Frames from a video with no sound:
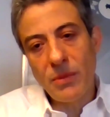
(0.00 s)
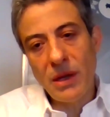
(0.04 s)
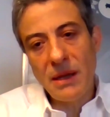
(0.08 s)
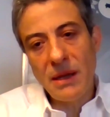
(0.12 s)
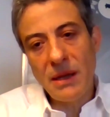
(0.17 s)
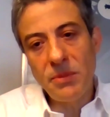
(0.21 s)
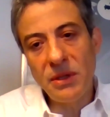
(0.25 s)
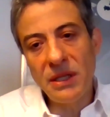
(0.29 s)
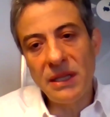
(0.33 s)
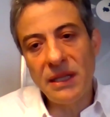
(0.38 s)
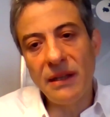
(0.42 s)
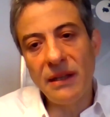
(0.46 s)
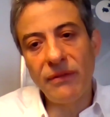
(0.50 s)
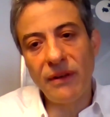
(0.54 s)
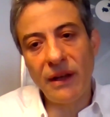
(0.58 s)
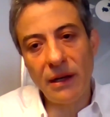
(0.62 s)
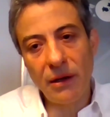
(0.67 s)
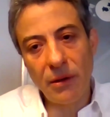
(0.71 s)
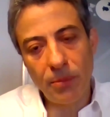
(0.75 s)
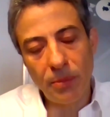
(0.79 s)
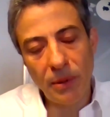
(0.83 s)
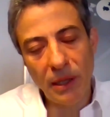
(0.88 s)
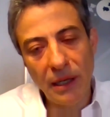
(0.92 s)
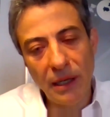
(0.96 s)
maybe
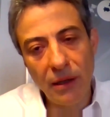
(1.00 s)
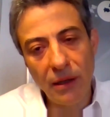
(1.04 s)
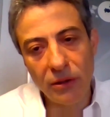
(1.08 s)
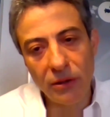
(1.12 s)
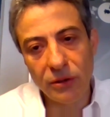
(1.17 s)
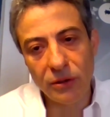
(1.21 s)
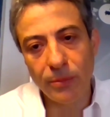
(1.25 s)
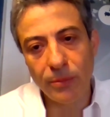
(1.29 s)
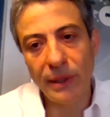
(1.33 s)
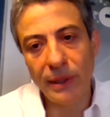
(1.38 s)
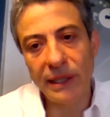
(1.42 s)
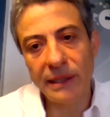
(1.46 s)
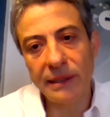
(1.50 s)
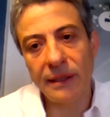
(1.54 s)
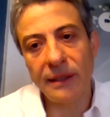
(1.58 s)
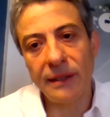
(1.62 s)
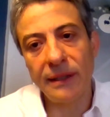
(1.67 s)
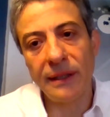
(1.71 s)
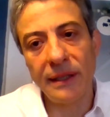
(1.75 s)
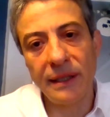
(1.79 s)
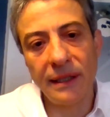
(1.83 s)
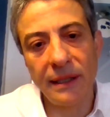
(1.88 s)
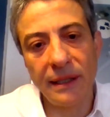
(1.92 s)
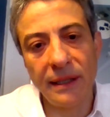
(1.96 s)
develop a lot
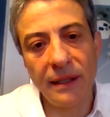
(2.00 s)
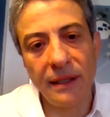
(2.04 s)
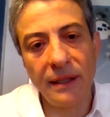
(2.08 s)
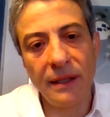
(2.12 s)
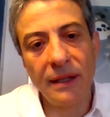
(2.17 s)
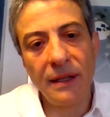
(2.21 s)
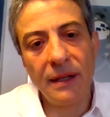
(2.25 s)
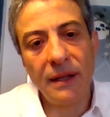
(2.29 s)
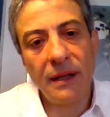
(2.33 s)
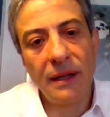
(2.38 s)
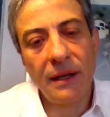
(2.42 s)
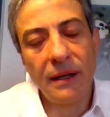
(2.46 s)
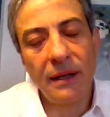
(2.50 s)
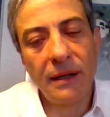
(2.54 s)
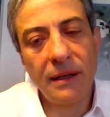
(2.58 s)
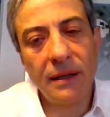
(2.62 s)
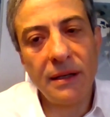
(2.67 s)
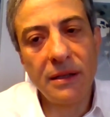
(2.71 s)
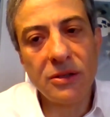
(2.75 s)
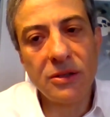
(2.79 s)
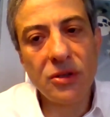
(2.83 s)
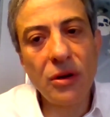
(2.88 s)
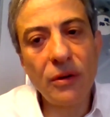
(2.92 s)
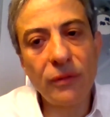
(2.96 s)
better
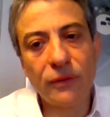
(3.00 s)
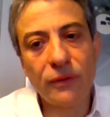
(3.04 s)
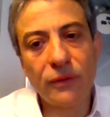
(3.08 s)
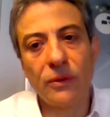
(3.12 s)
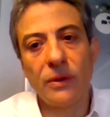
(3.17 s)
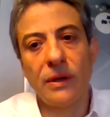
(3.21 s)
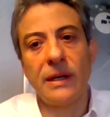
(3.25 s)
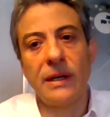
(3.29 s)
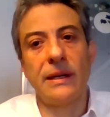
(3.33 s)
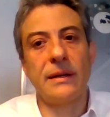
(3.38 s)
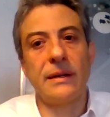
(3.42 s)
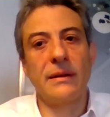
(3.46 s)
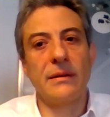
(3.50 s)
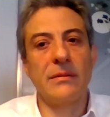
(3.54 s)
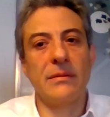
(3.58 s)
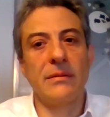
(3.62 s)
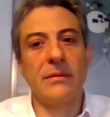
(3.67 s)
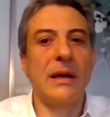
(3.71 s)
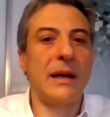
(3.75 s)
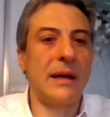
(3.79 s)
software.